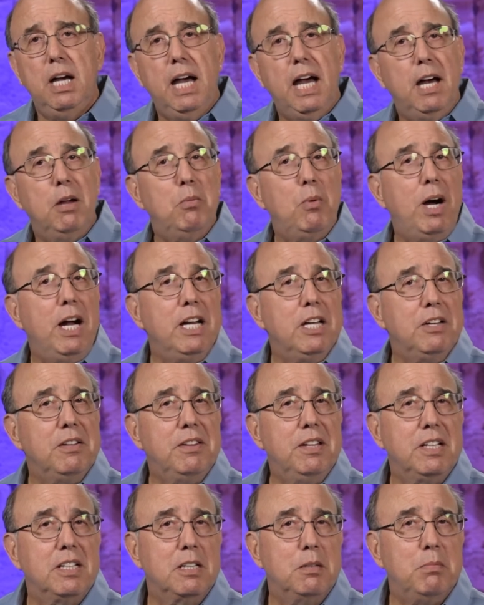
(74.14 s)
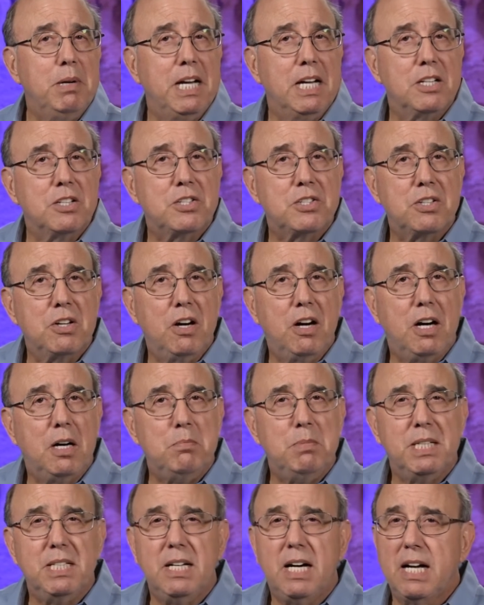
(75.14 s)
And why do you think the man saw
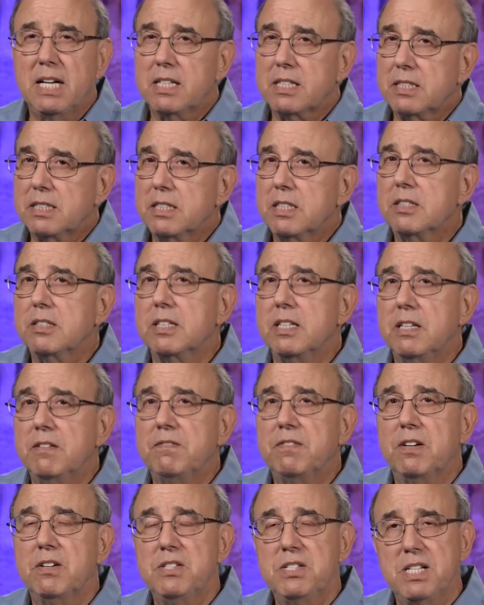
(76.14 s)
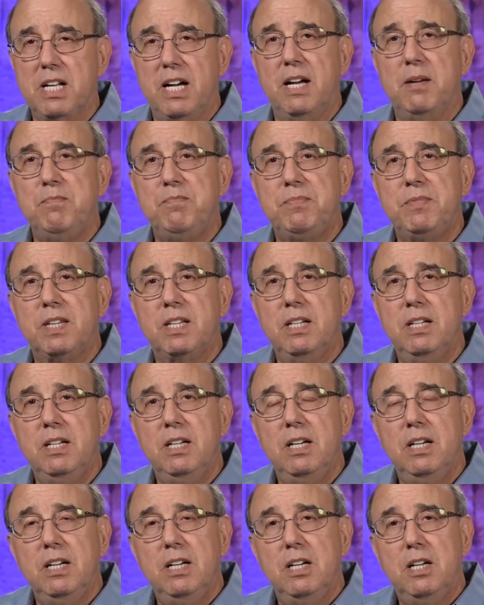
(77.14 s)
but not clearly the first time?
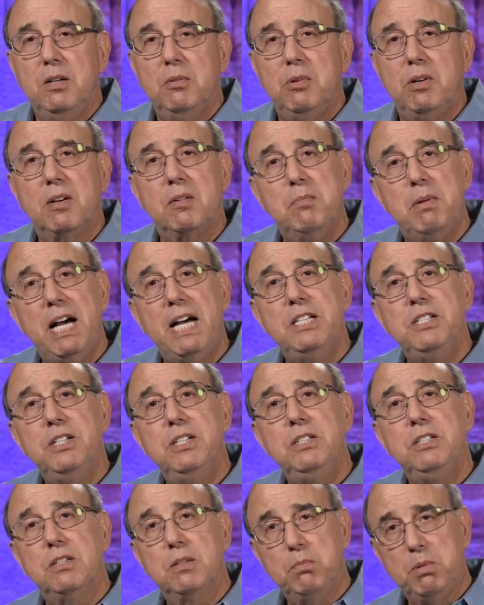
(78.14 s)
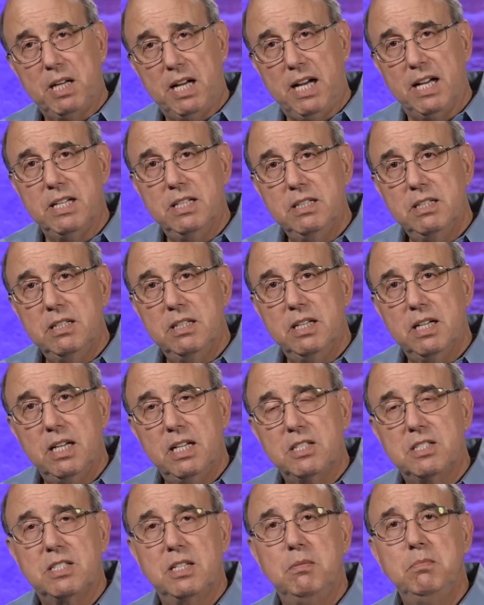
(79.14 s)
Well, imagine you're blind
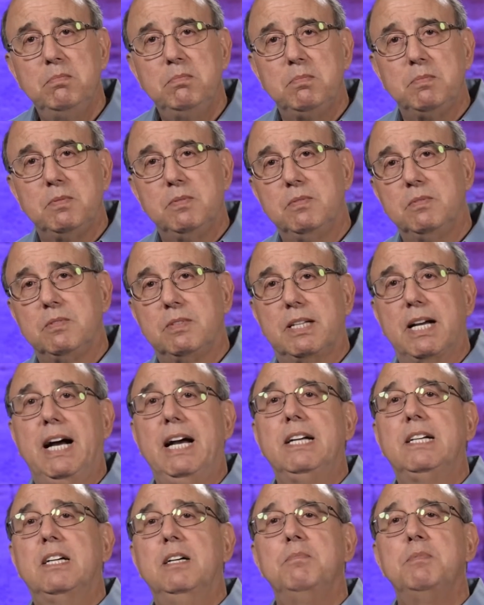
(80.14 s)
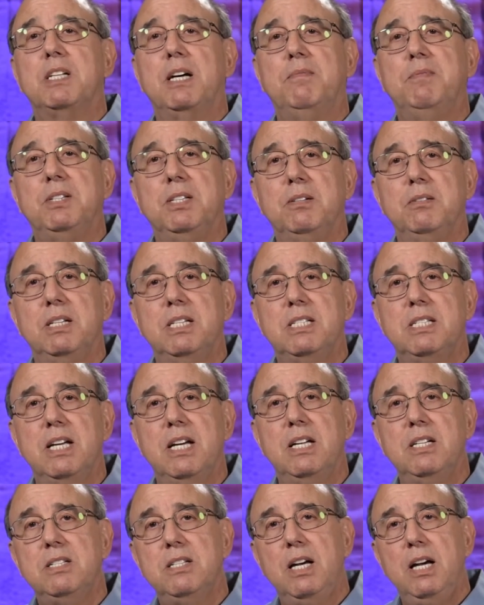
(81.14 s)
and some guy comes up to you and
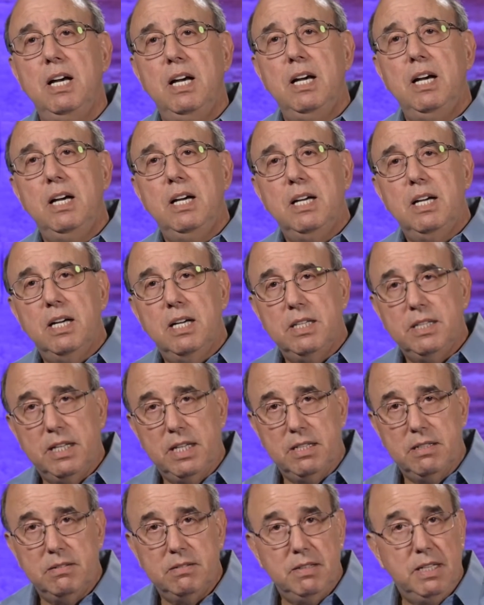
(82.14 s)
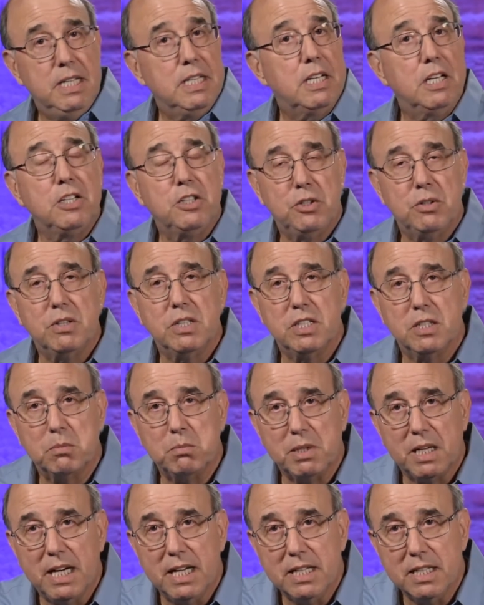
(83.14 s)
says that he can cure your
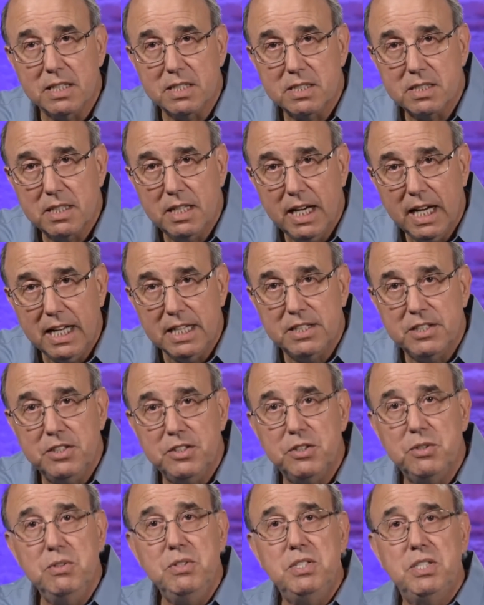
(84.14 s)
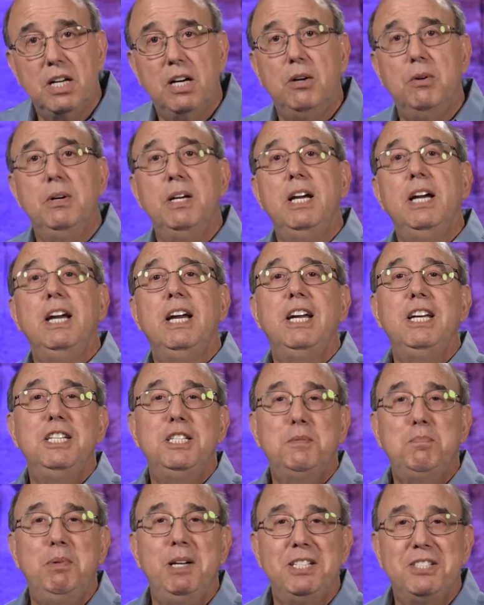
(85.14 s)
blindness. And to do so, he
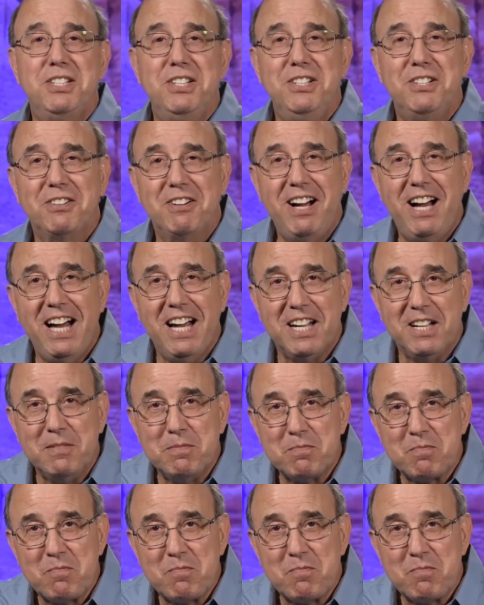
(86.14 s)
spits in your eye.